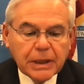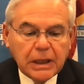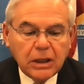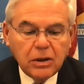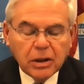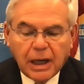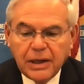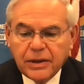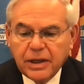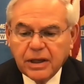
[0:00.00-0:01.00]
Look,
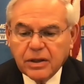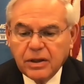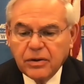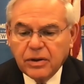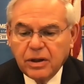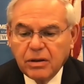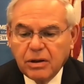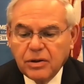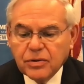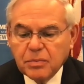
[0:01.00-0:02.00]
I think there
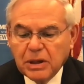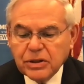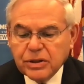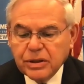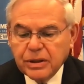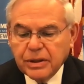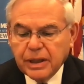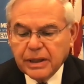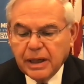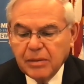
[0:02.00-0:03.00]
is much
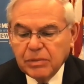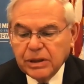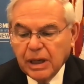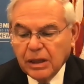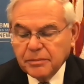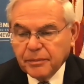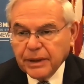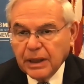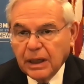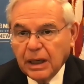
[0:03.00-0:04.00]
that can be done.
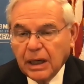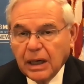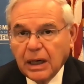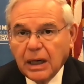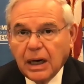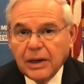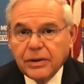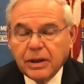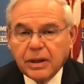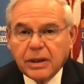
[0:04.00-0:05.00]
I
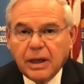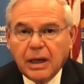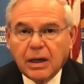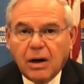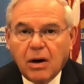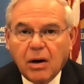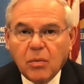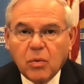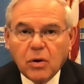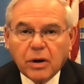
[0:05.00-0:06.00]
think that our
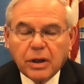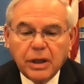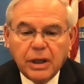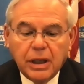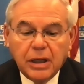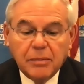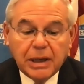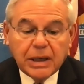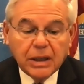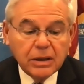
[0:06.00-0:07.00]
work in
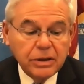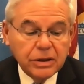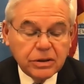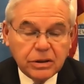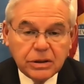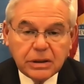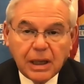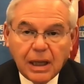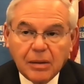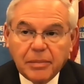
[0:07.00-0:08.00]
making clear to the
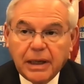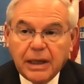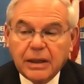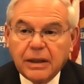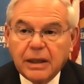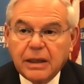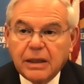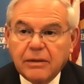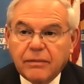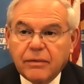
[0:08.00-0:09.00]
Taliban that
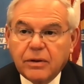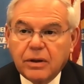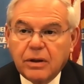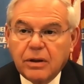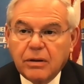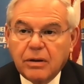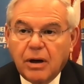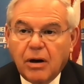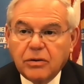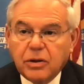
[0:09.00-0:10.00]
if they
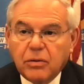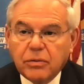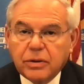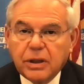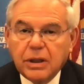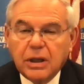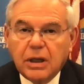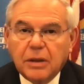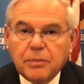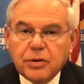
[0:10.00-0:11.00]
don't
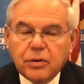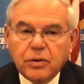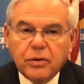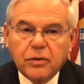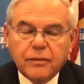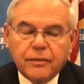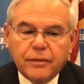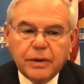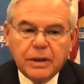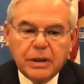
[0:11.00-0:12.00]
observe
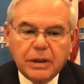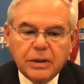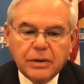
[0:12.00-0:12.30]
the